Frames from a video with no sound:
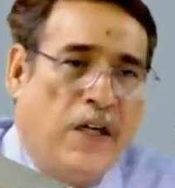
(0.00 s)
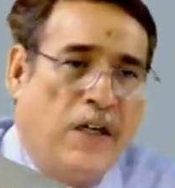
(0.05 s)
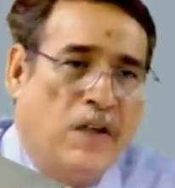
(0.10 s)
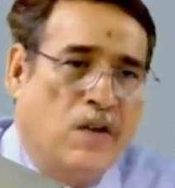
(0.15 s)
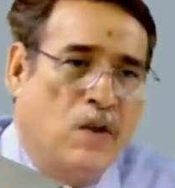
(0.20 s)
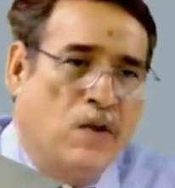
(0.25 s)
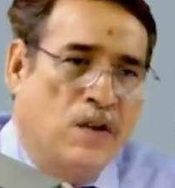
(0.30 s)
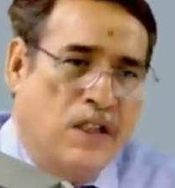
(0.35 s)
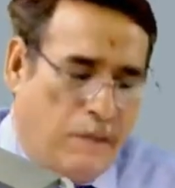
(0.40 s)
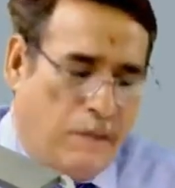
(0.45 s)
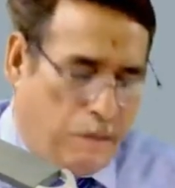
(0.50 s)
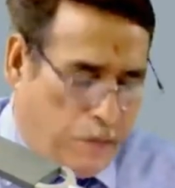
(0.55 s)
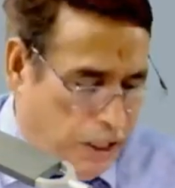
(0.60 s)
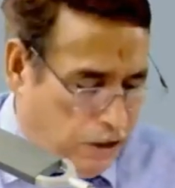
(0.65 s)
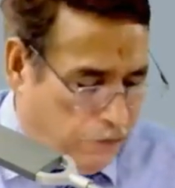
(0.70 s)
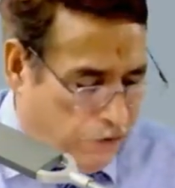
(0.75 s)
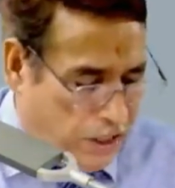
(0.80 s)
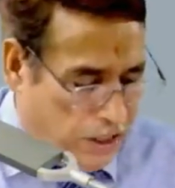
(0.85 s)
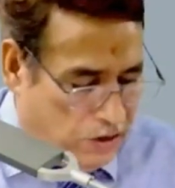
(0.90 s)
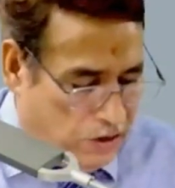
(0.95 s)
So separate
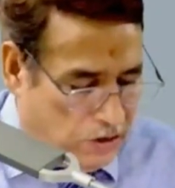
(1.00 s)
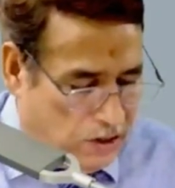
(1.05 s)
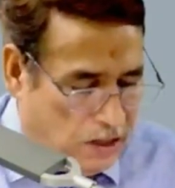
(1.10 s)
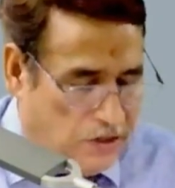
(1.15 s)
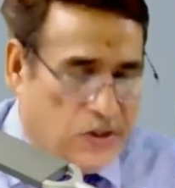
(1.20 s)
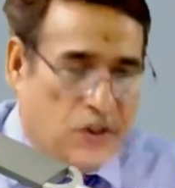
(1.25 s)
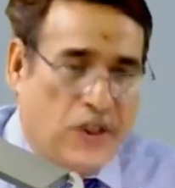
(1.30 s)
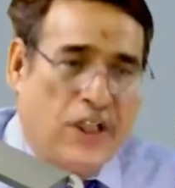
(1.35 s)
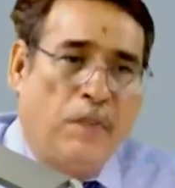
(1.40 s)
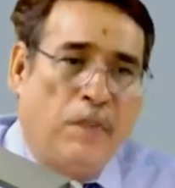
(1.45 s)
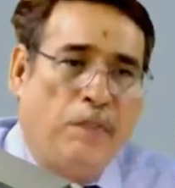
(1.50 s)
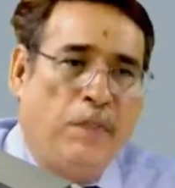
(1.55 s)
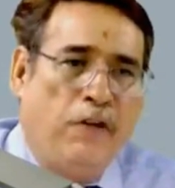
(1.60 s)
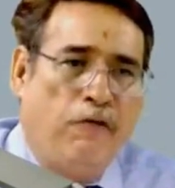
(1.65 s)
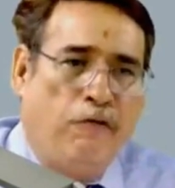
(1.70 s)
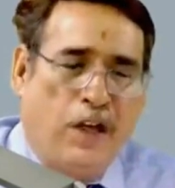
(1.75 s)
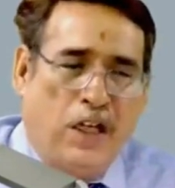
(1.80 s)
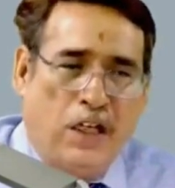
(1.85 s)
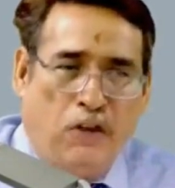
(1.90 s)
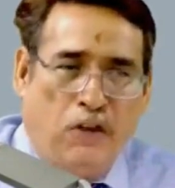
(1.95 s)
financial statement
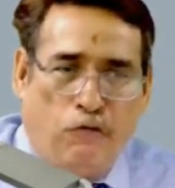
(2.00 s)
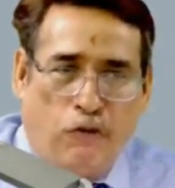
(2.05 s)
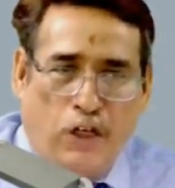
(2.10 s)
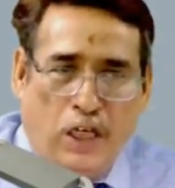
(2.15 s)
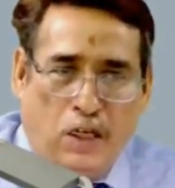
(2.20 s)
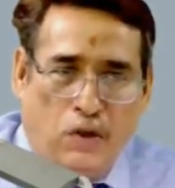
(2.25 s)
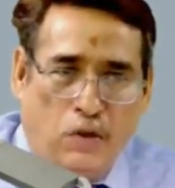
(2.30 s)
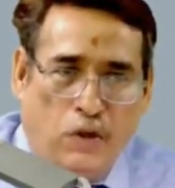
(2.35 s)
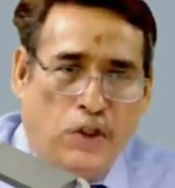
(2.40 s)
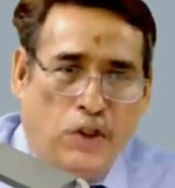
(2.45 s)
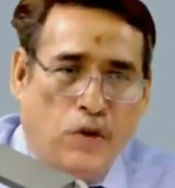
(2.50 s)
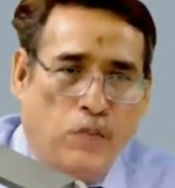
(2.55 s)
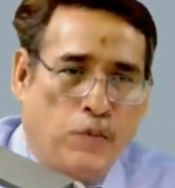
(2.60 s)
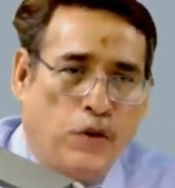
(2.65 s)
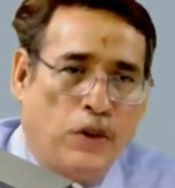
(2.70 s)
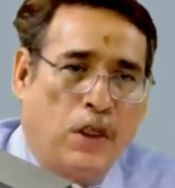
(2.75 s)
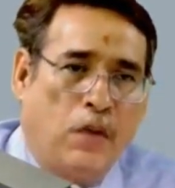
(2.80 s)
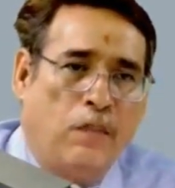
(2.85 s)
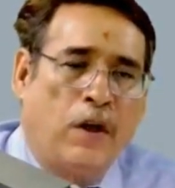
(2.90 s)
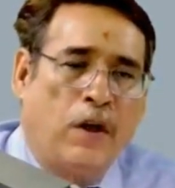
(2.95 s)
wherein we are going to
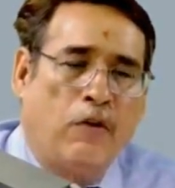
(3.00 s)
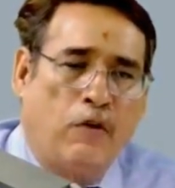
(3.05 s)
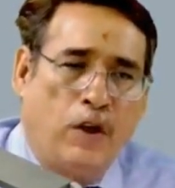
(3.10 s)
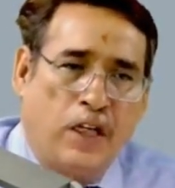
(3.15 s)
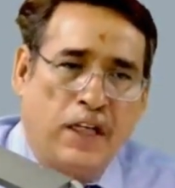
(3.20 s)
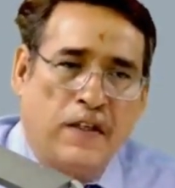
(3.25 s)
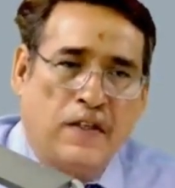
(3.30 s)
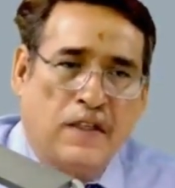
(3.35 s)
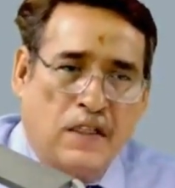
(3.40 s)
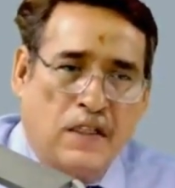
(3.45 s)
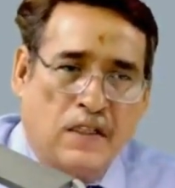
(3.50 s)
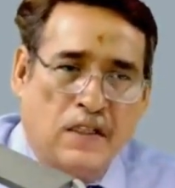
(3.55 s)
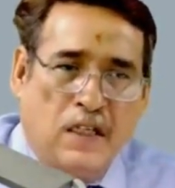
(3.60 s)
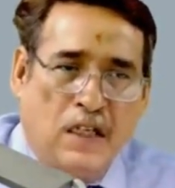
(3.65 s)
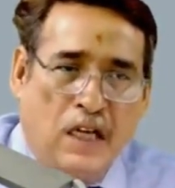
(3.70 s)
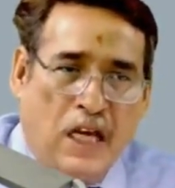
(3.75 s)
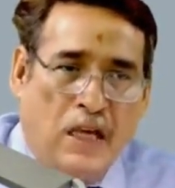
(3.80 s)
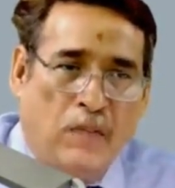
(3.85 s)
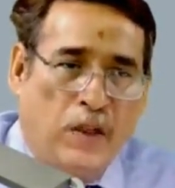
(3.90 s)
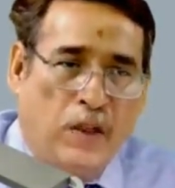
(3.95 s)
put up our assets and
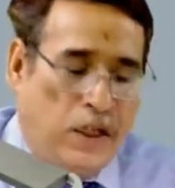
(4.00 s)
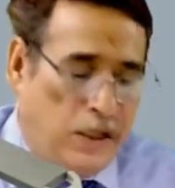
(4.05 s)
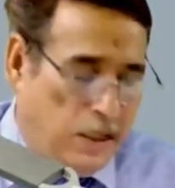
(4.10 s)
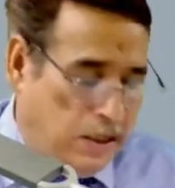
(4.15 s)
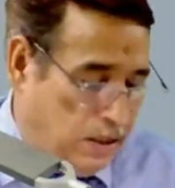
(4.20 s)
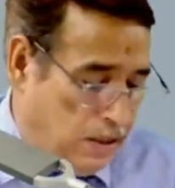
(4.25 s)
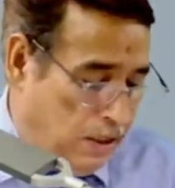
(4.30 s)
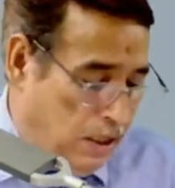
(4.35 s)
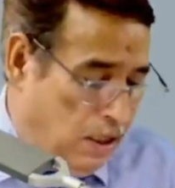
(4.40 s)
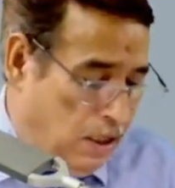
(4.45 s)
liabilities.